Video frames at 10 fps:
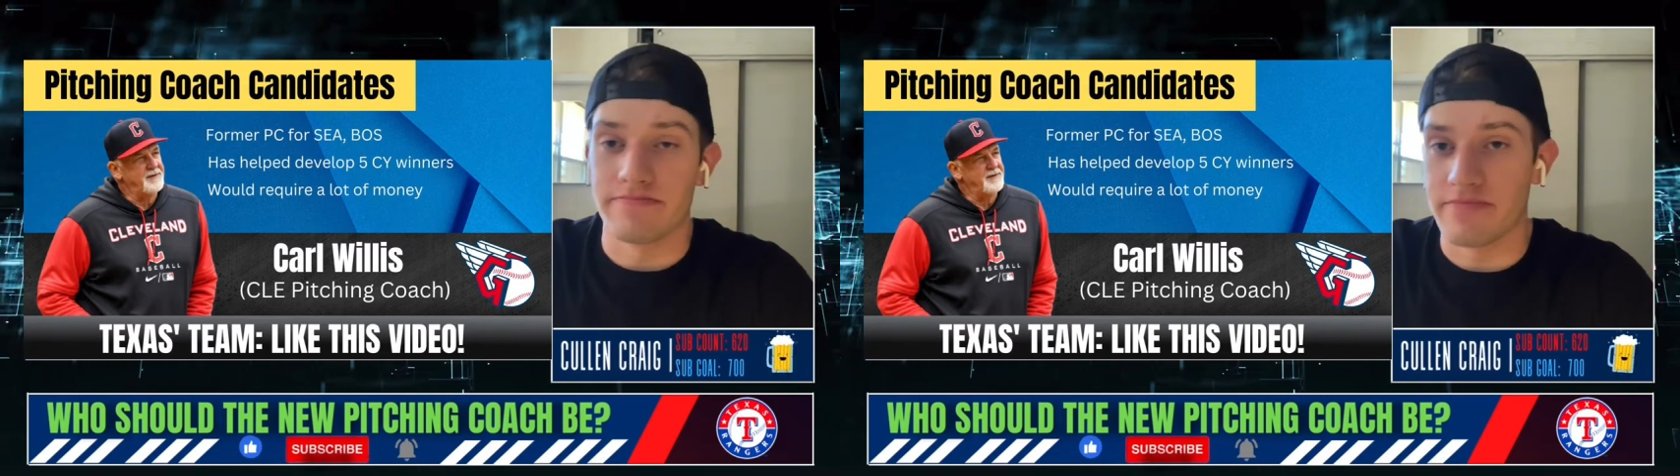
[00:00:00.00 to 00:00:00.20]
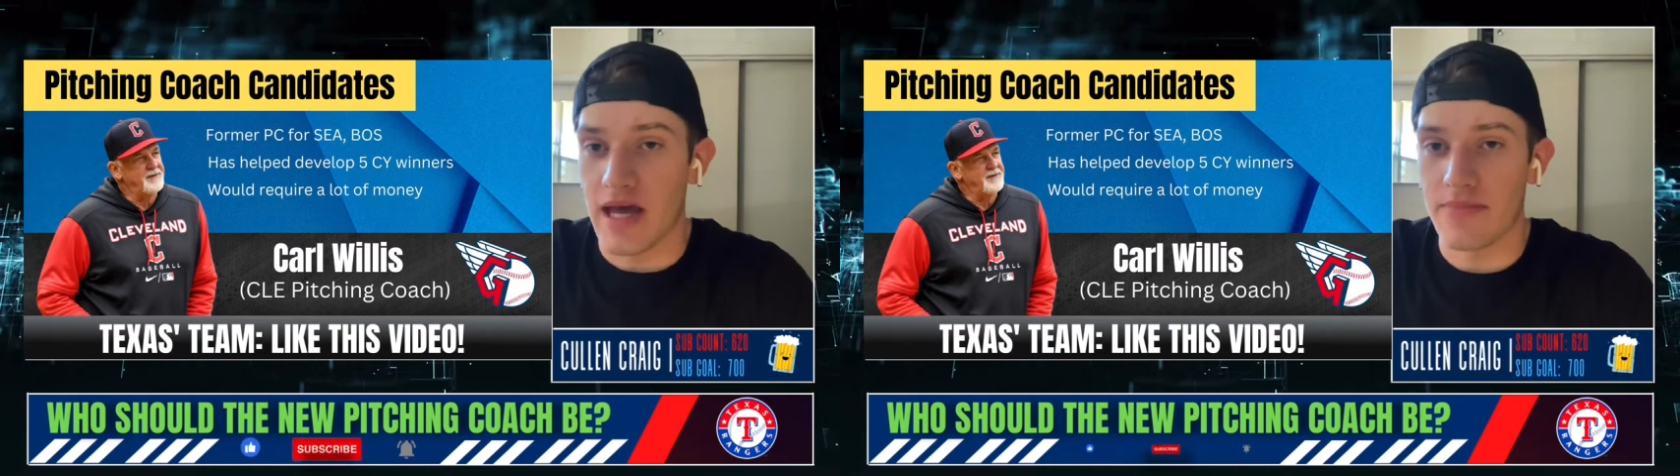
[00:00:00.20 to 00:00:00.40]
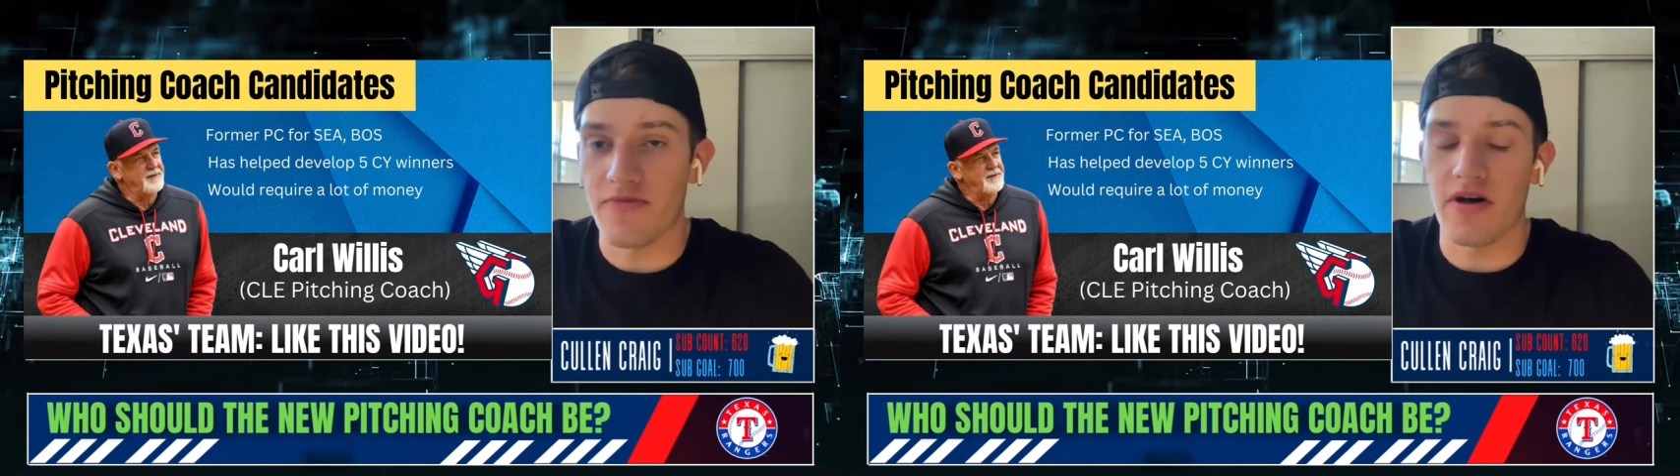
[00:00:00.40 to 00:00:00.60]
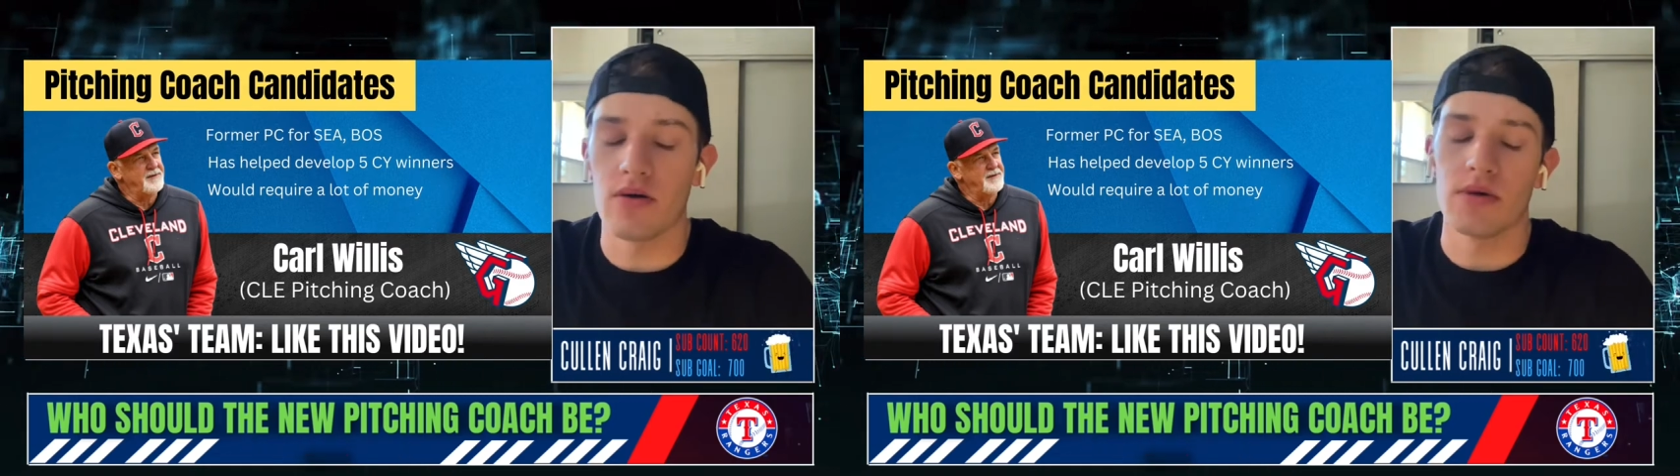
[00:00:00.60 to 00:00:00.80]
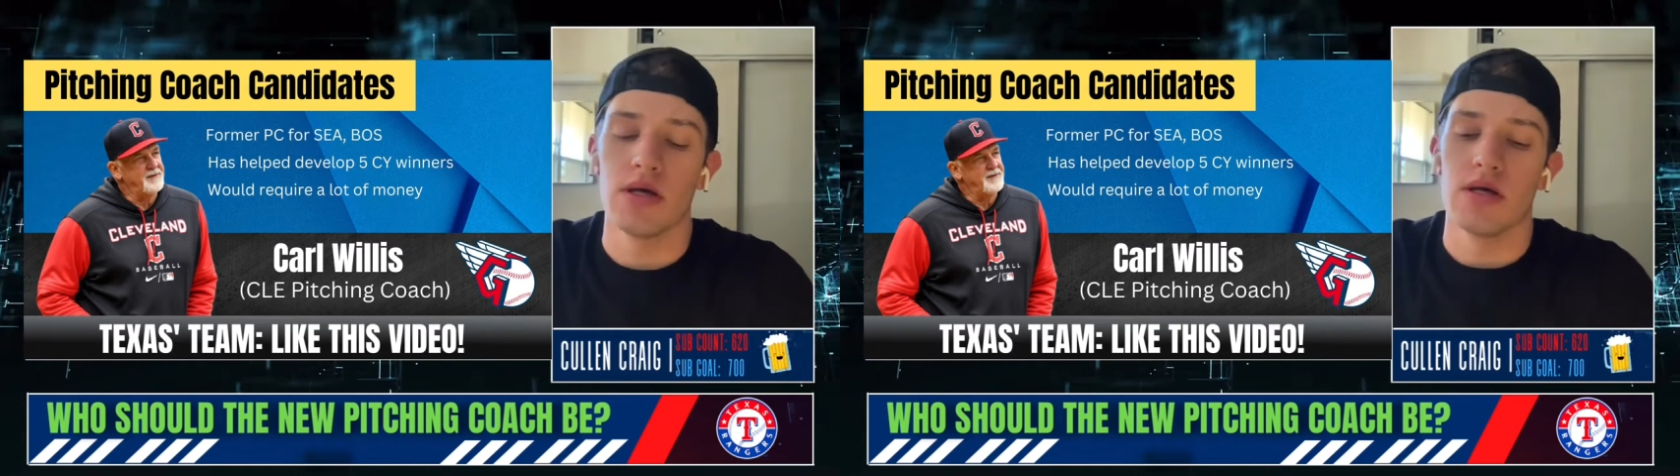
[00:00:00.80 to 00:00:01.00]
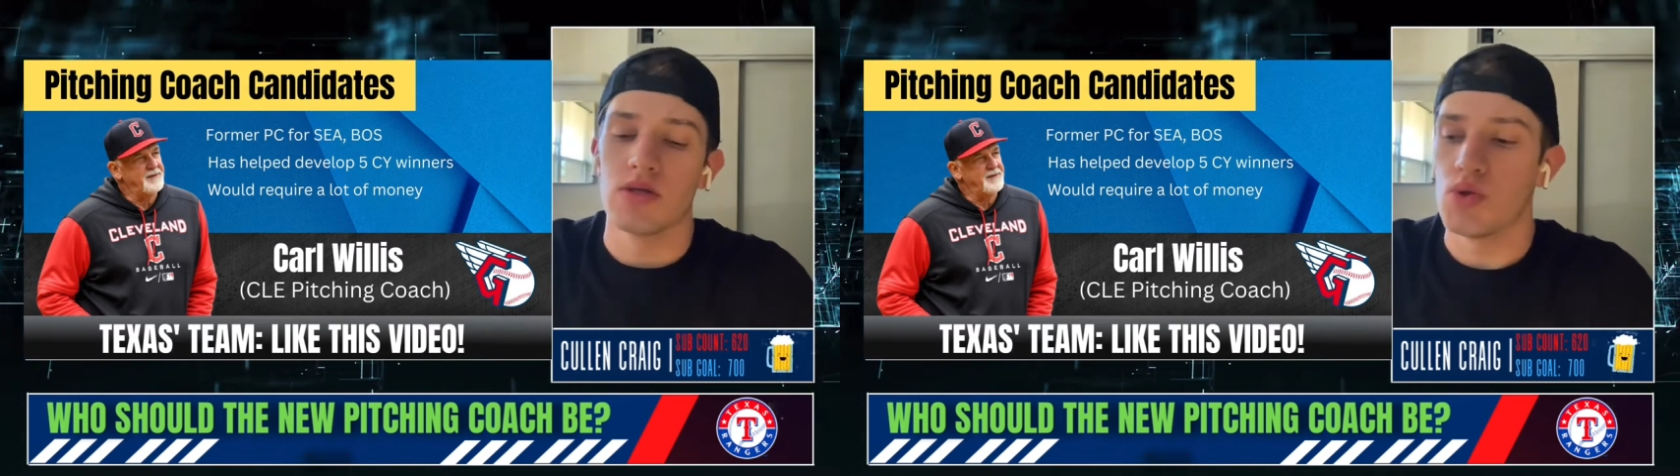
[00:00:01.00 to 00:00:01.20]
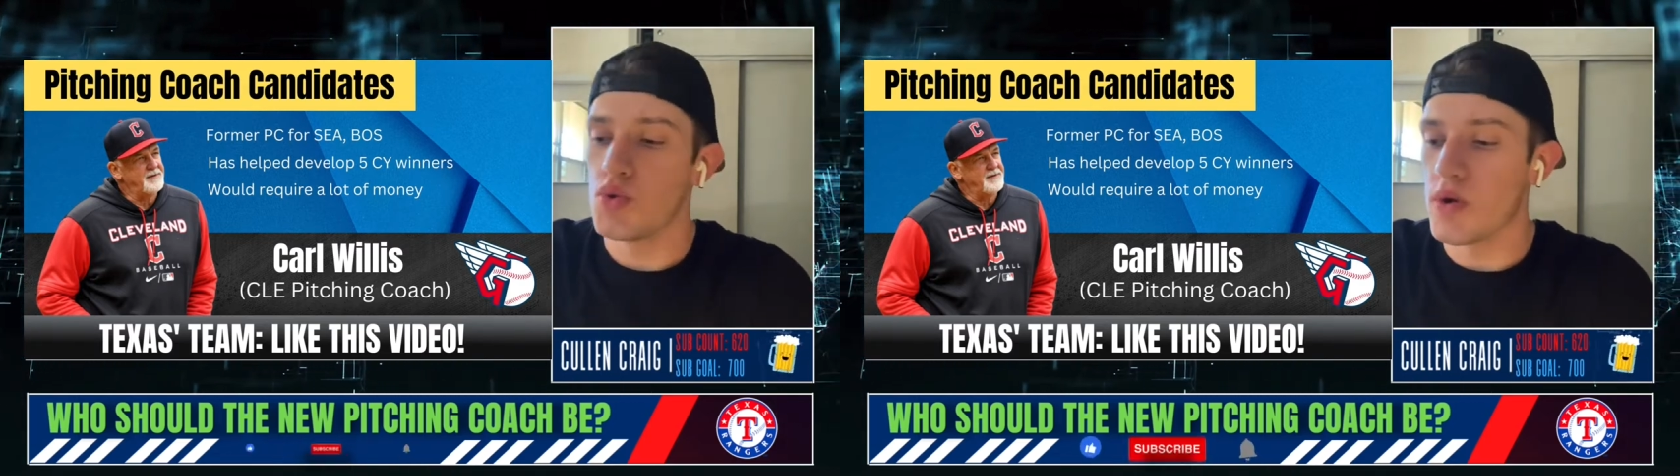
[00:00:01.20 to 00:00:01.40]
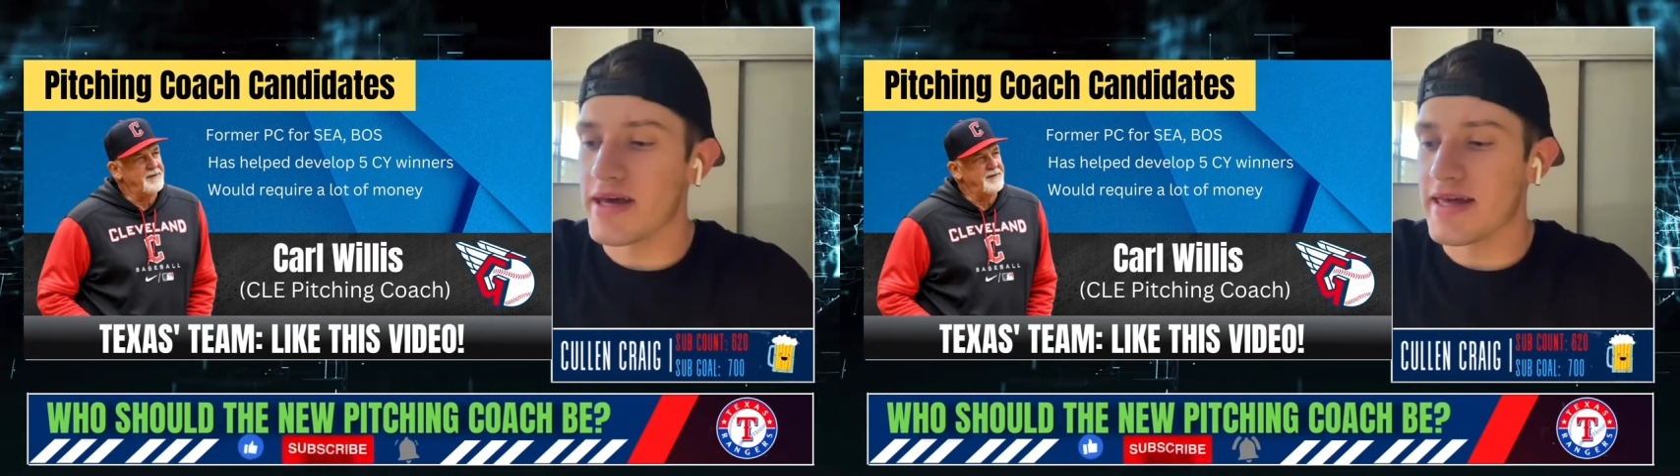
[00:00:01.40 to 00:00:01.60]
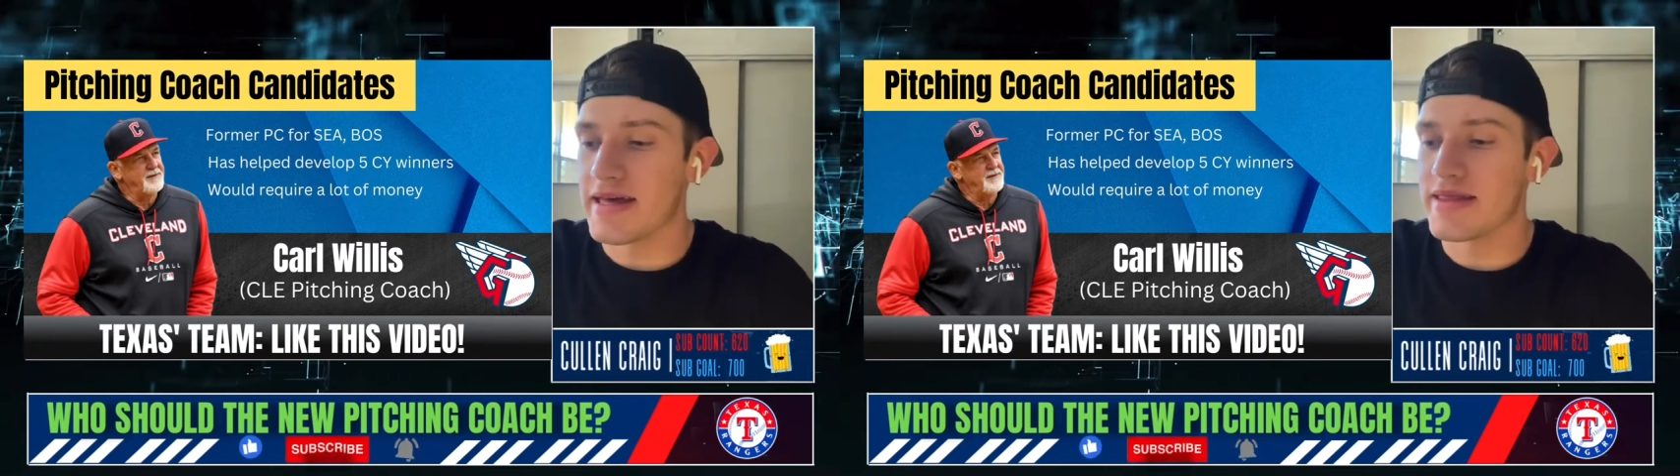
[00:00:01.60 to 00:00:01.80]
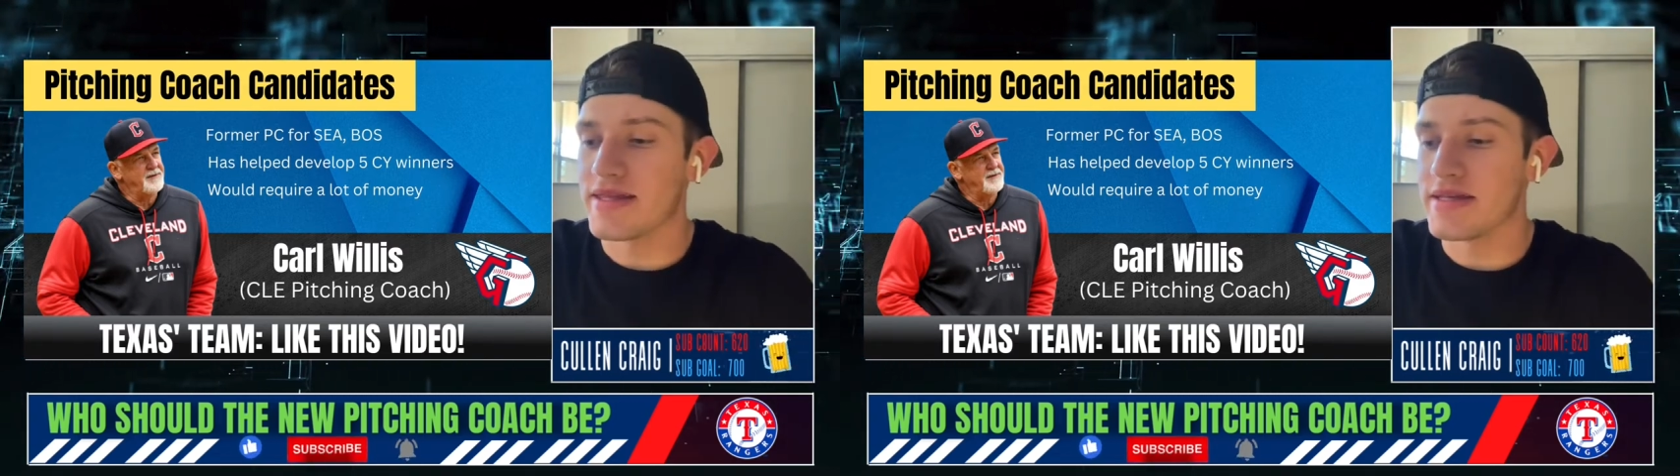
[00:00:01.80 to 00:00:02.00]
type of help to
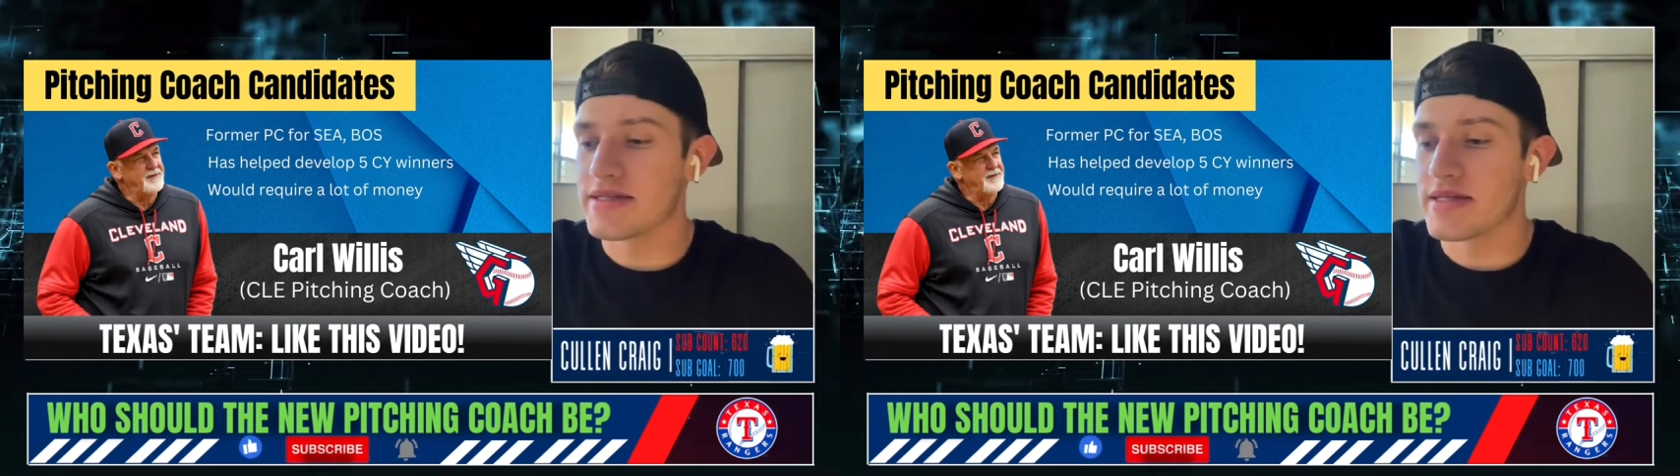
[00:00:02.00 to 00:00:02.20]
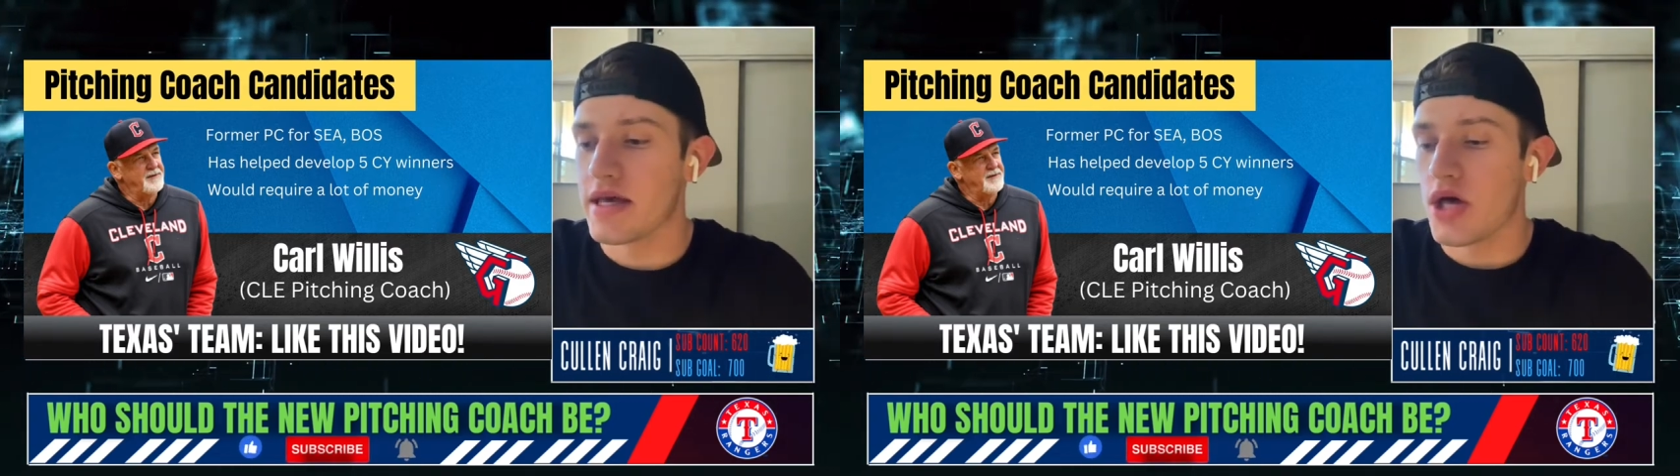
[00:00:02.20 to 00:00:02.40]
get this